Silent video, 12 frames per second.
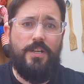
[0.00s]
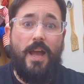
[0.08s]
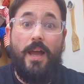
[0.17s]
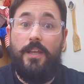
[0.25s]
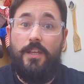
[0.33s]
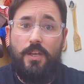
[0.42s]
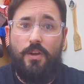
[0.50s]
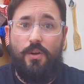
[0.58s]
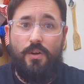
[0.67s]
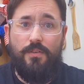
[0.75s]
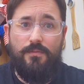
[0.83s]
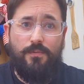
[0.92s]
out a
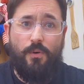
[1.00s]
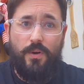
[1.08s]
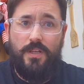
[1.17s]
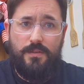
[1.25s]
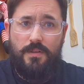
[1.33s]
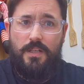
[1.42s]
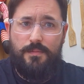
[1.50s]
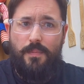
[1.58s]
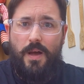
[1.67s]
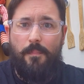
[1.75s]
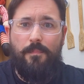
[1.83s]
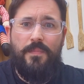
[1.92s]
cure for his
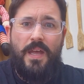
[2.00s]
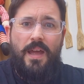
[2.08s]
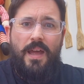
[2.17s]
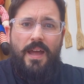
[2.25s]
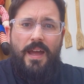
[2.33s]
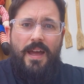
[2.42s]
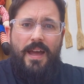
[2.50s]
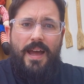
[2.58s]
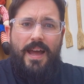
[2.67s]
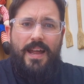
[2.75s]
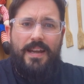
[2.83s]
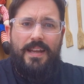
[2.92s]
mum. And